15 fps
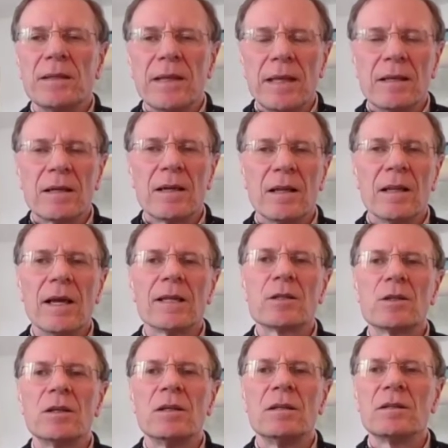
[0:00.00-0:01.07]
data
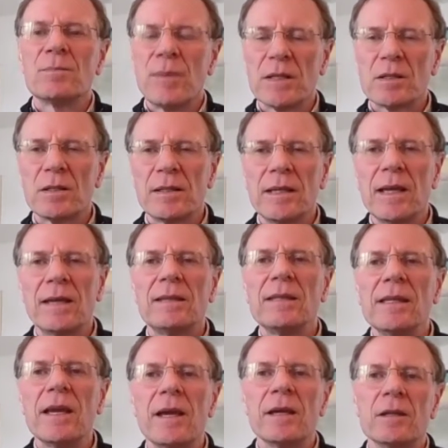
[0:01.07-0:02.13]
collection, especially at
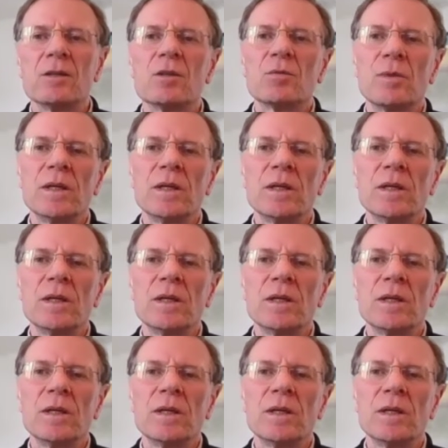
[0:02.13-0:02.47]
the edge,